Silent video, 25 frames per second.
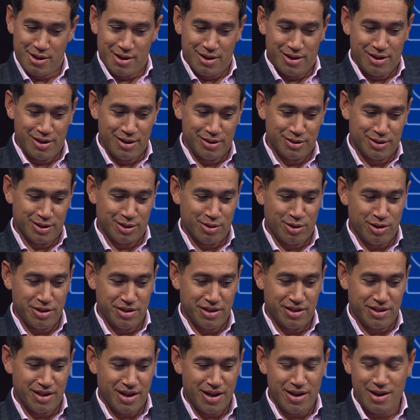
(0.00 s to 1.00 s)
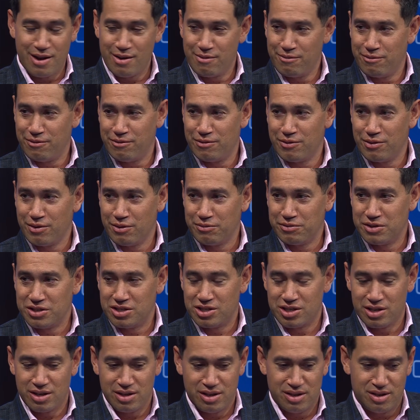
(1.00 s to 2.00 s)
The insight that they have of
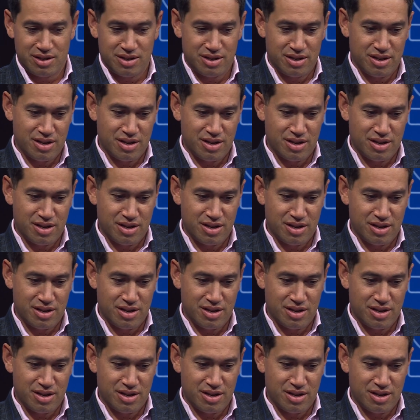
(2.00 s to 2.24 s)
each other,